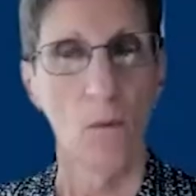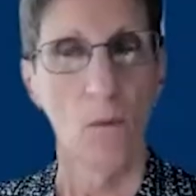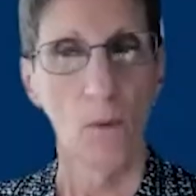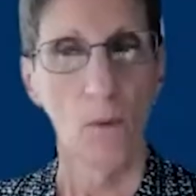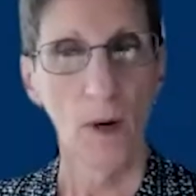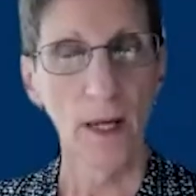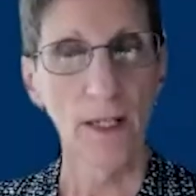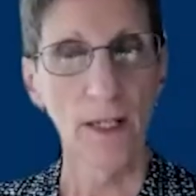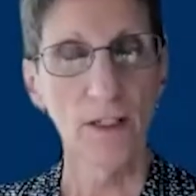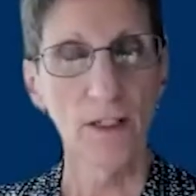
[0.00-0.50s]

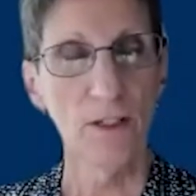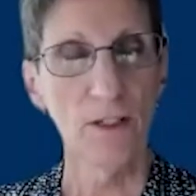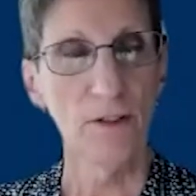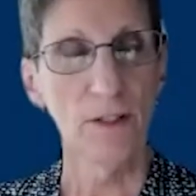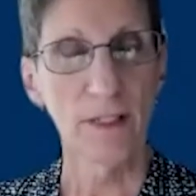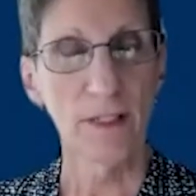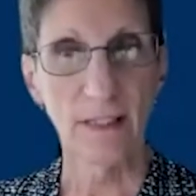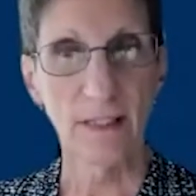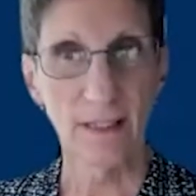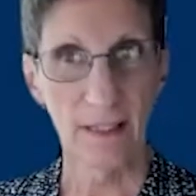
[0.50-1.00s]
What do you
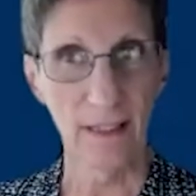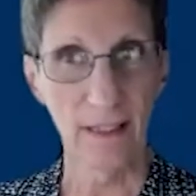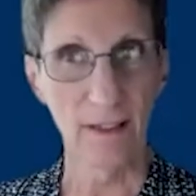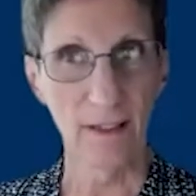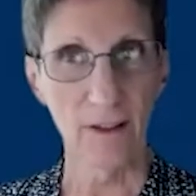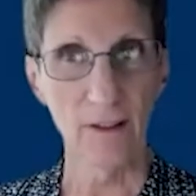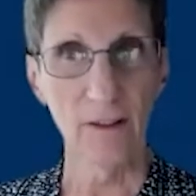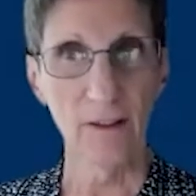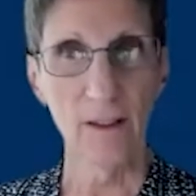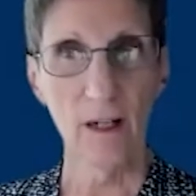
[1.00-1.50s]

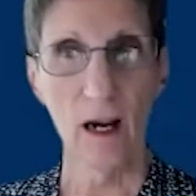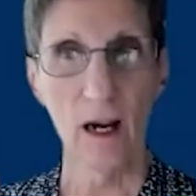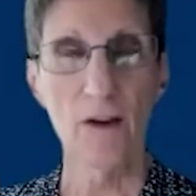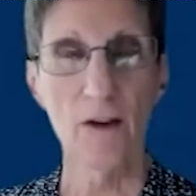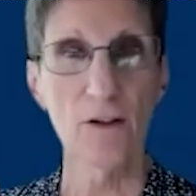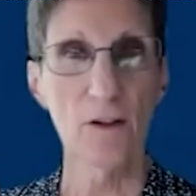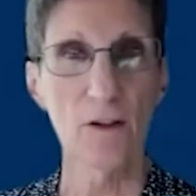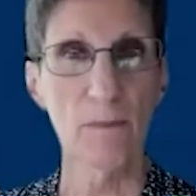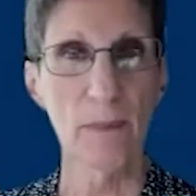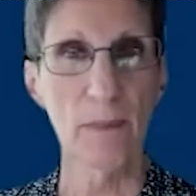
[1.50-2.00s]
consider are
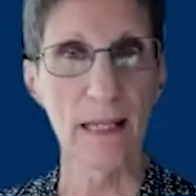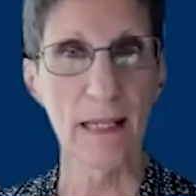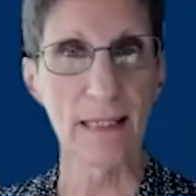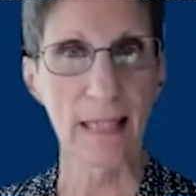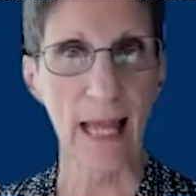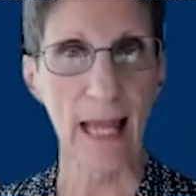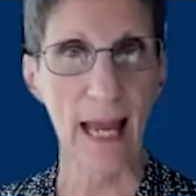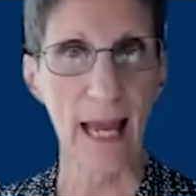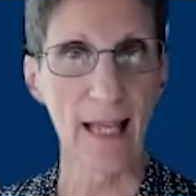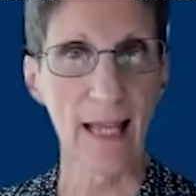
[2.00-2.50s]
your best
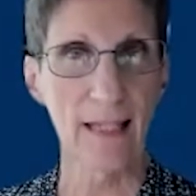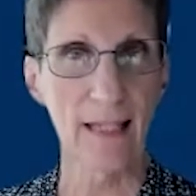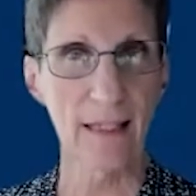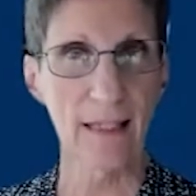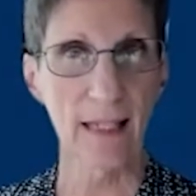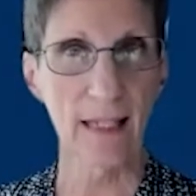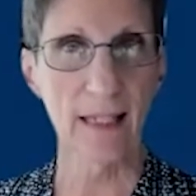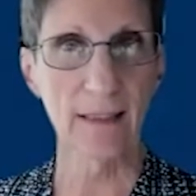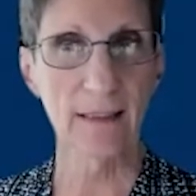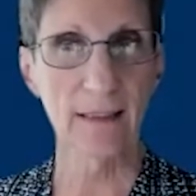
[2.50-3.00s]

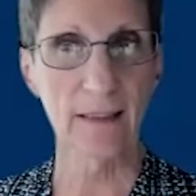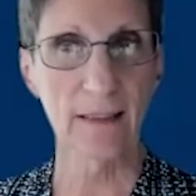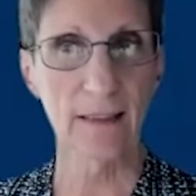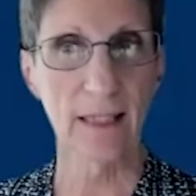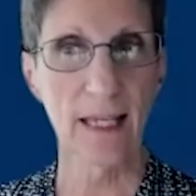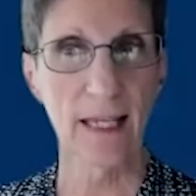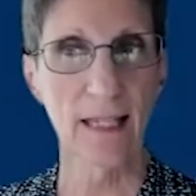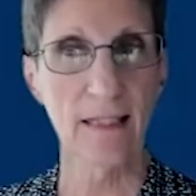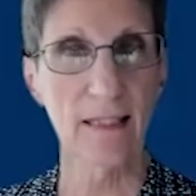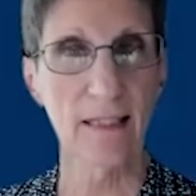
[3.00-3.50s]
assets
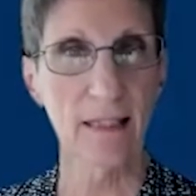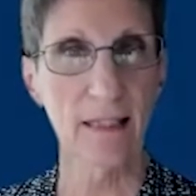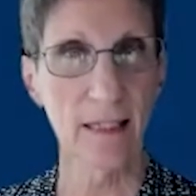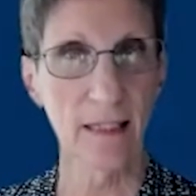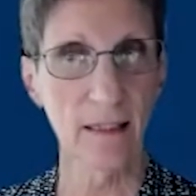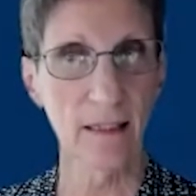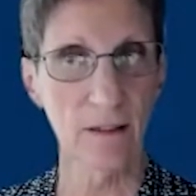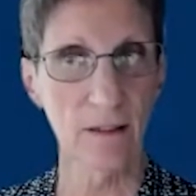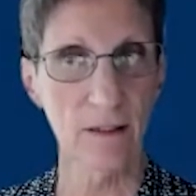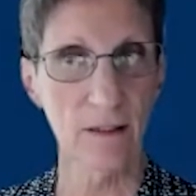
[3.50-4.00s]
and
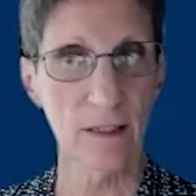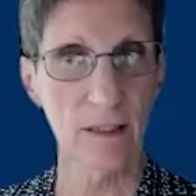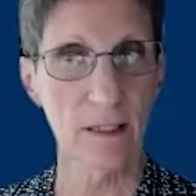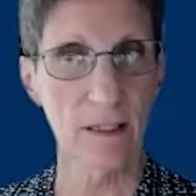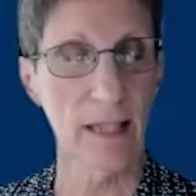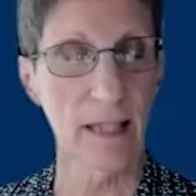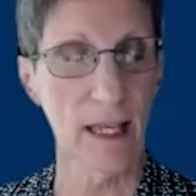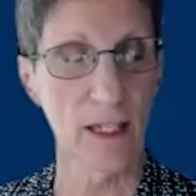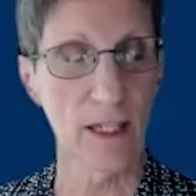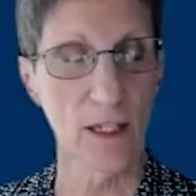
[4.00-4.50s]
skills
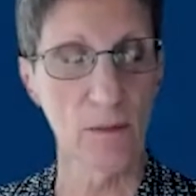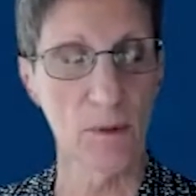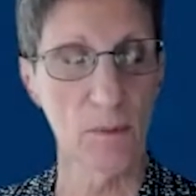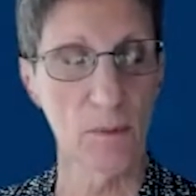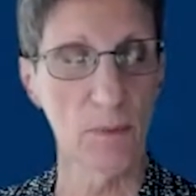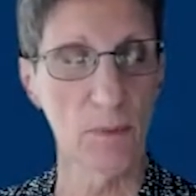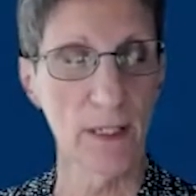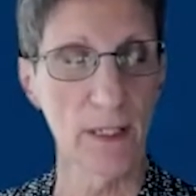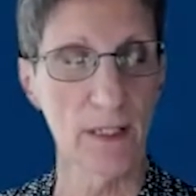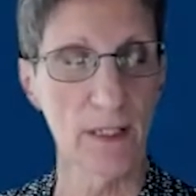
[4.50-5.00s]
that you would
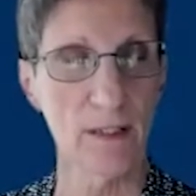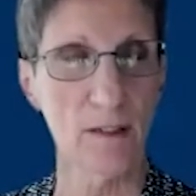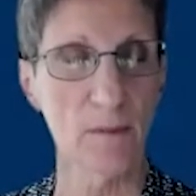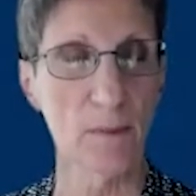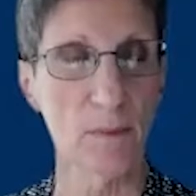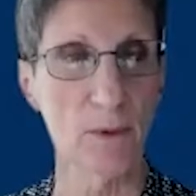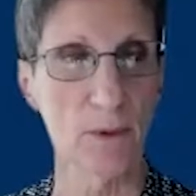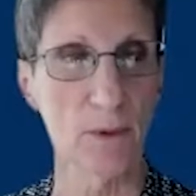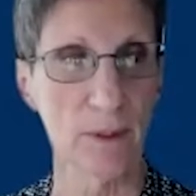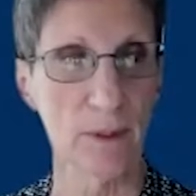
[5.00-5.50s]
bring to the
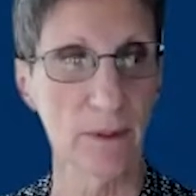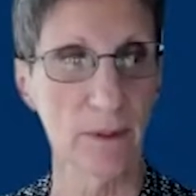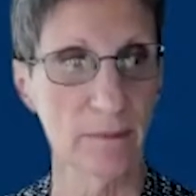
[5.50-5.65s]
board?